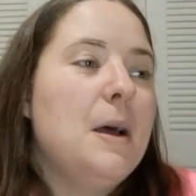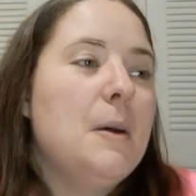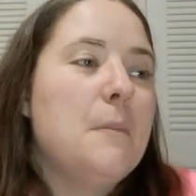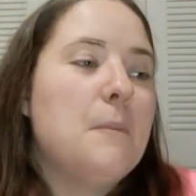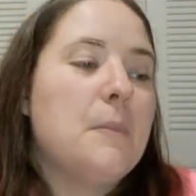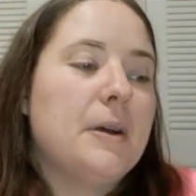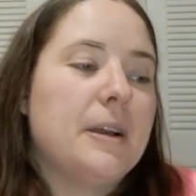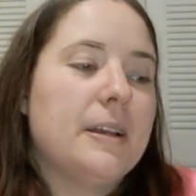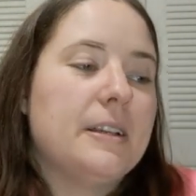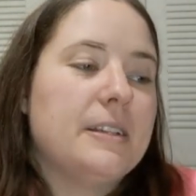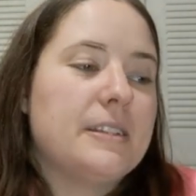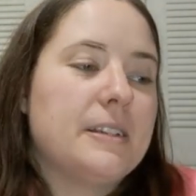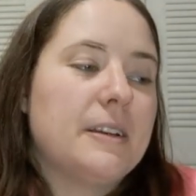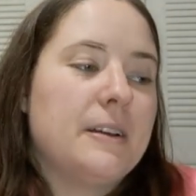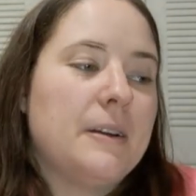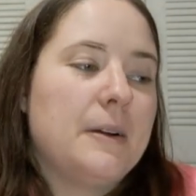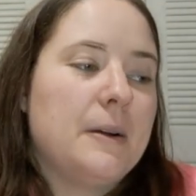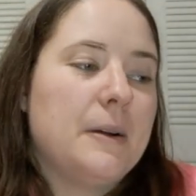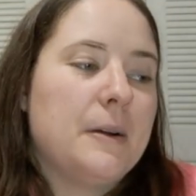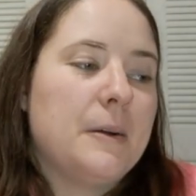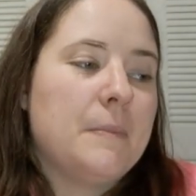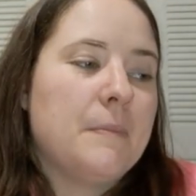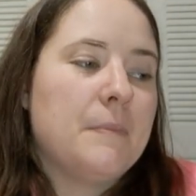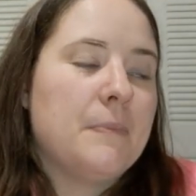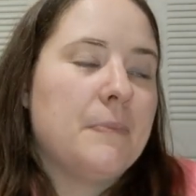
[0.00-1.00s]
But
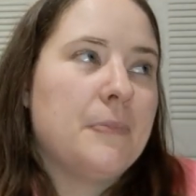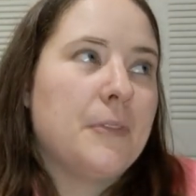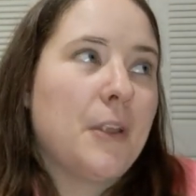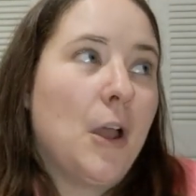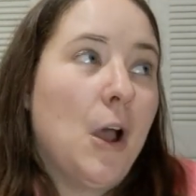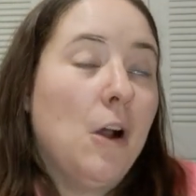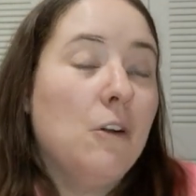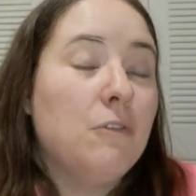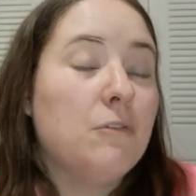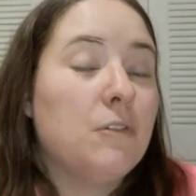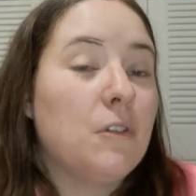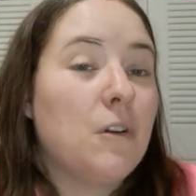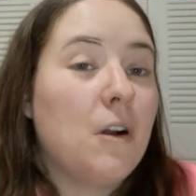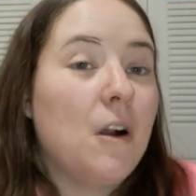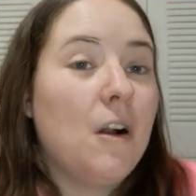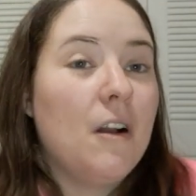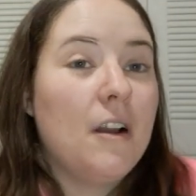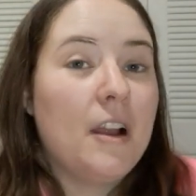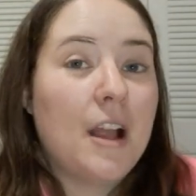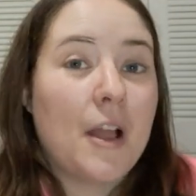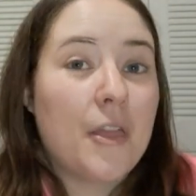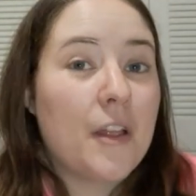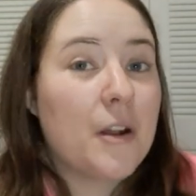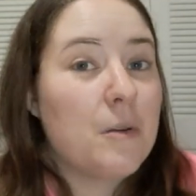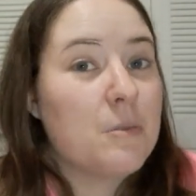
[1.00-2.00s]
overall,
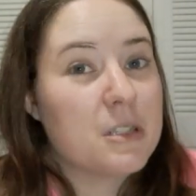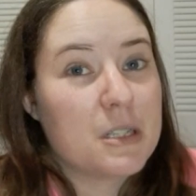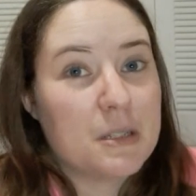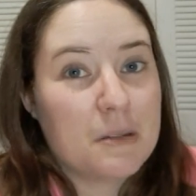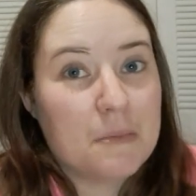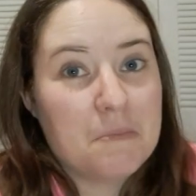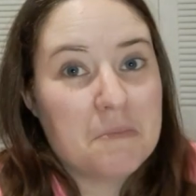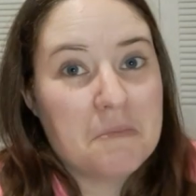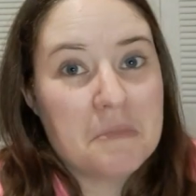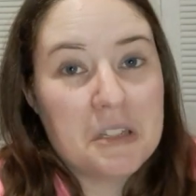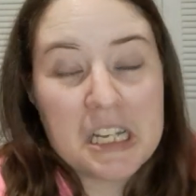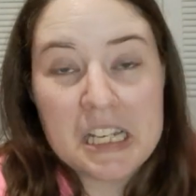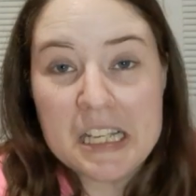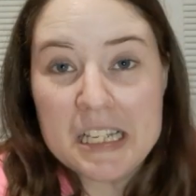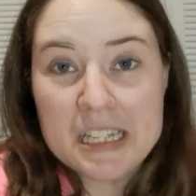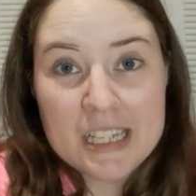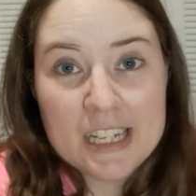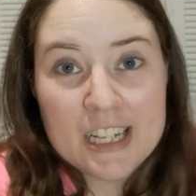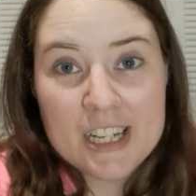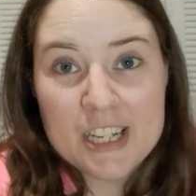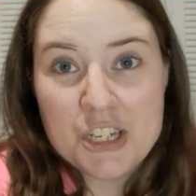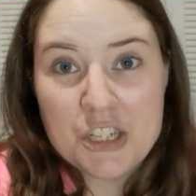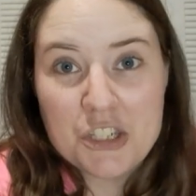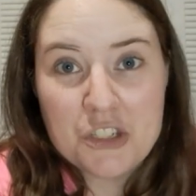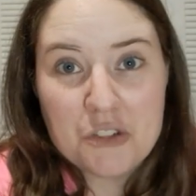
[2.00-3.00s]
I thought it was a
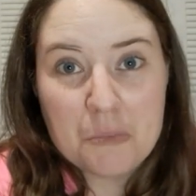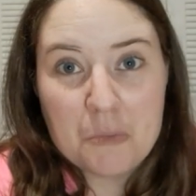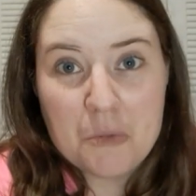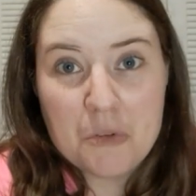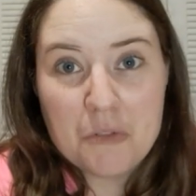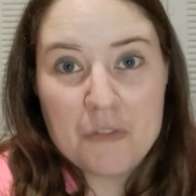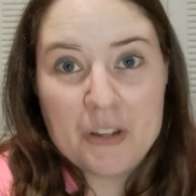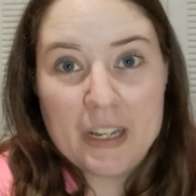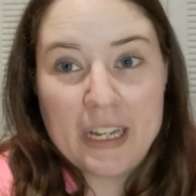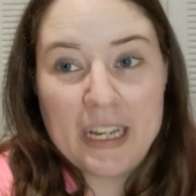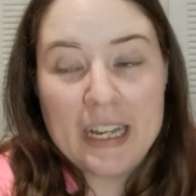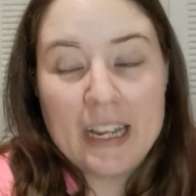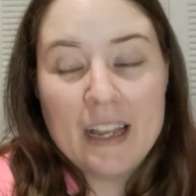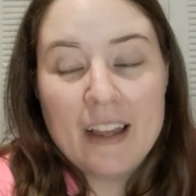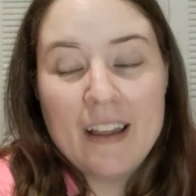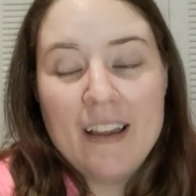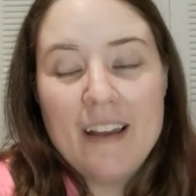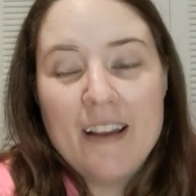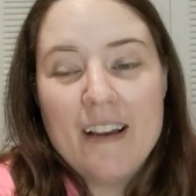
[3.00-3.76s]
decent-ish movie.